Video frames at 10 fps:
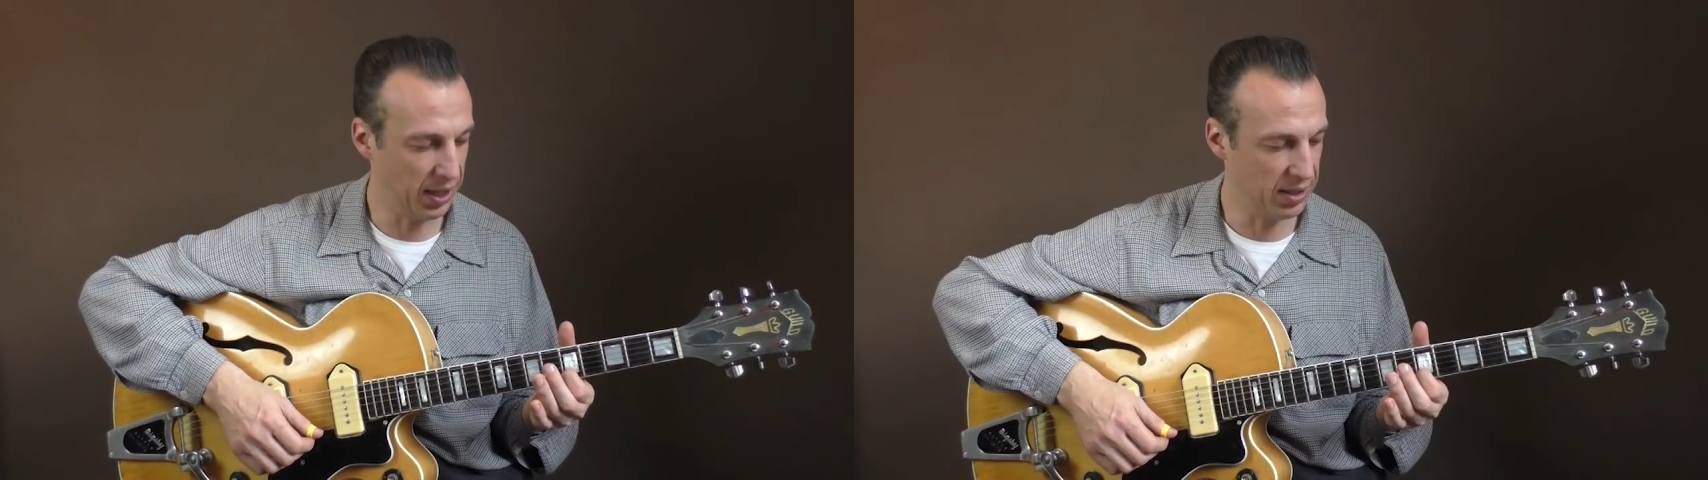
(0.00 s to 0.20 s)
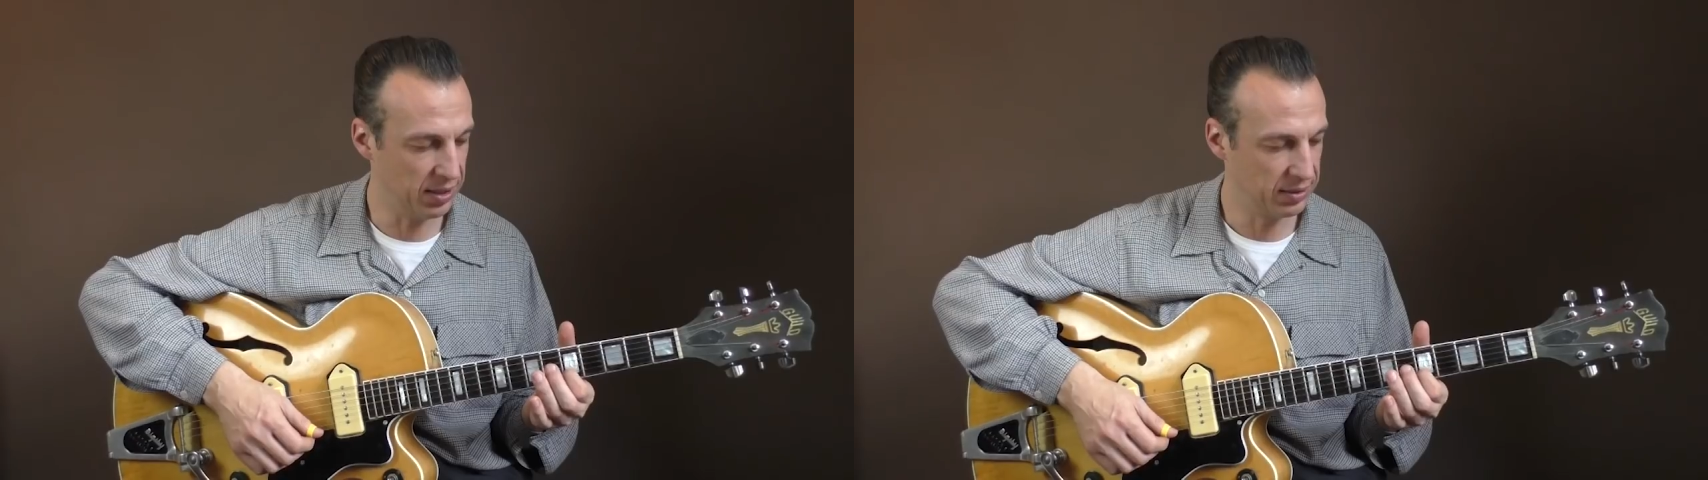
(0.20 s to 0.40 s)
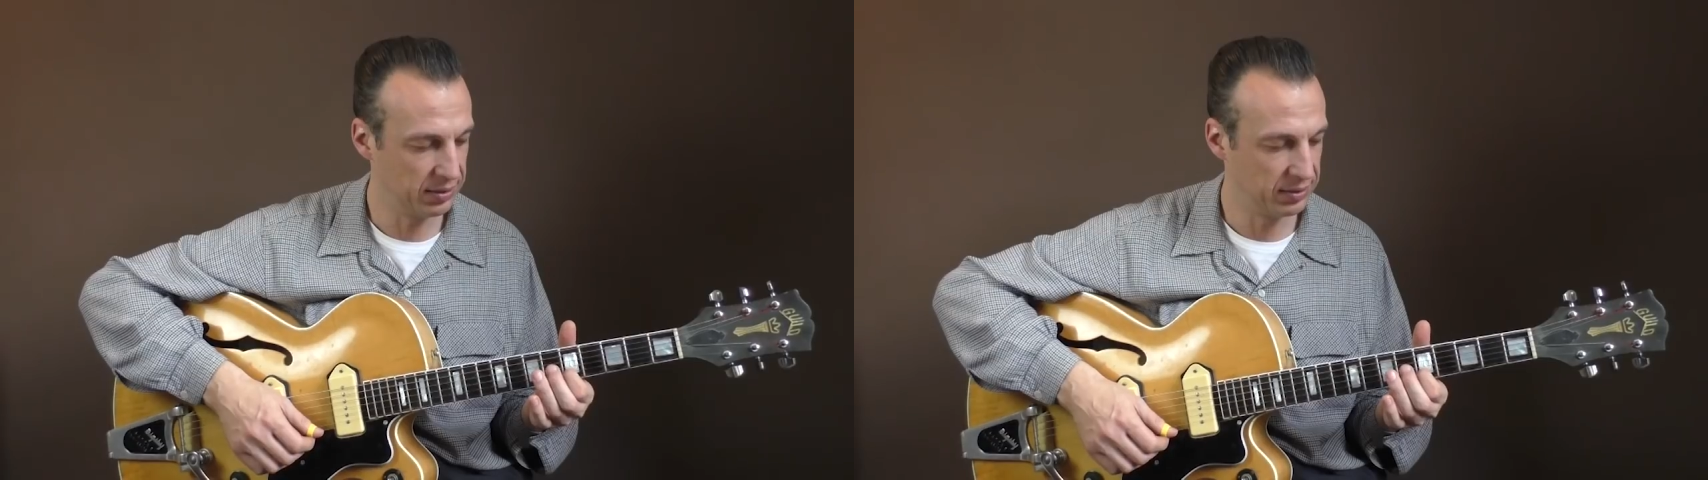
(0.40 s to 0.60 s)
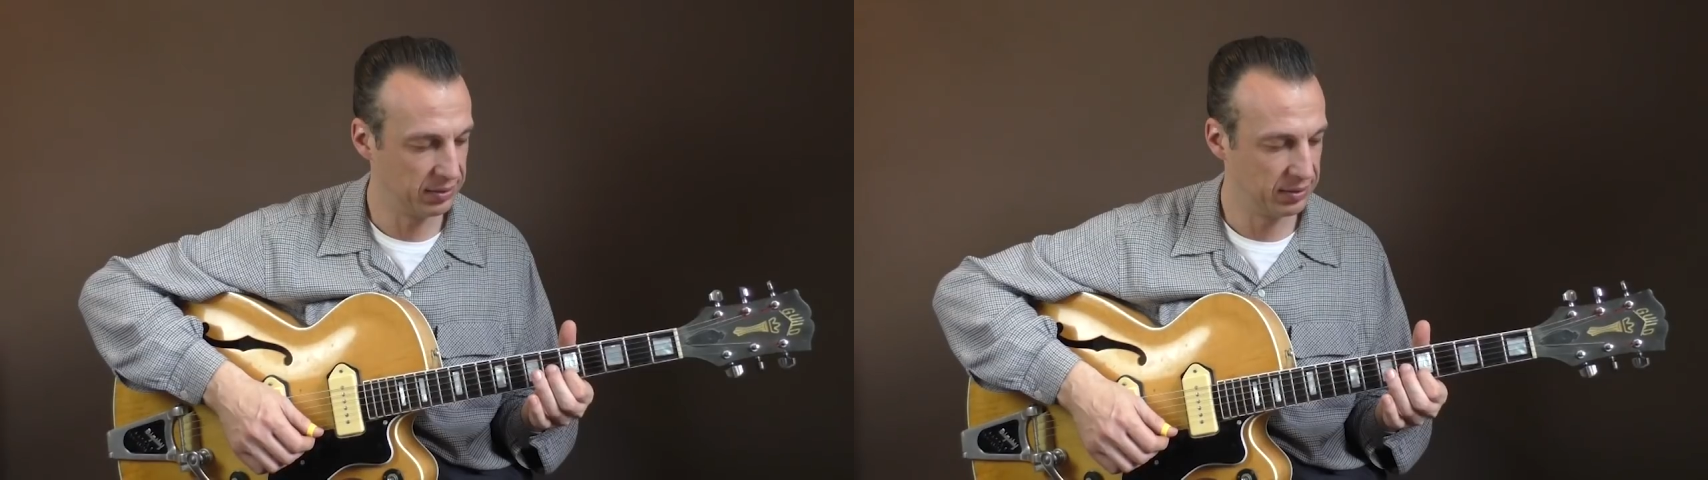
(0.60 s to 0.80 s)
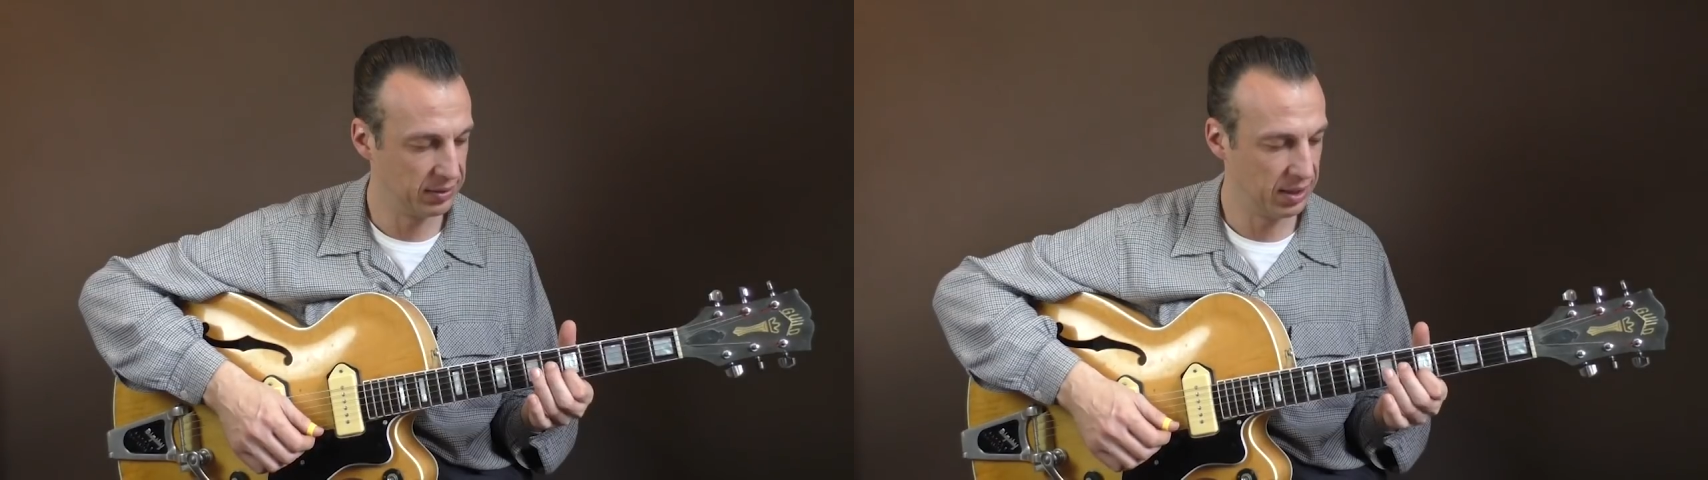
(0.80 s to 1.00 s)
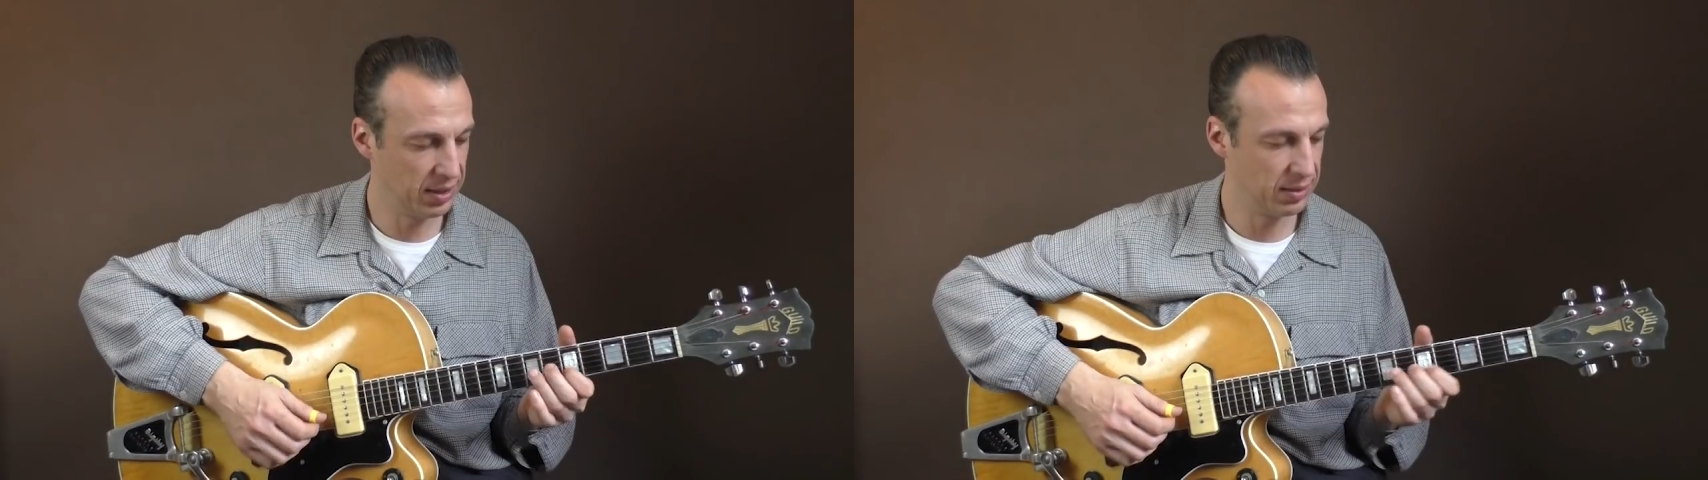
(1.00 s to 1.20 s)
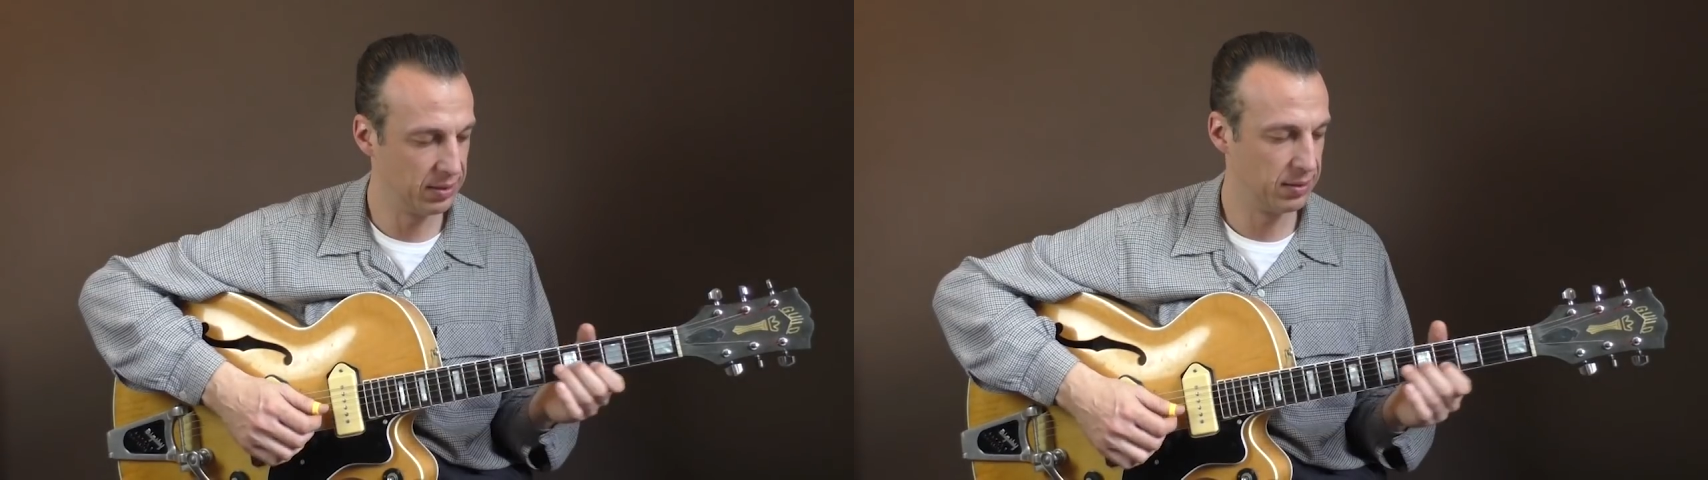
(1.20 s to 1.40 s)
here, yeah,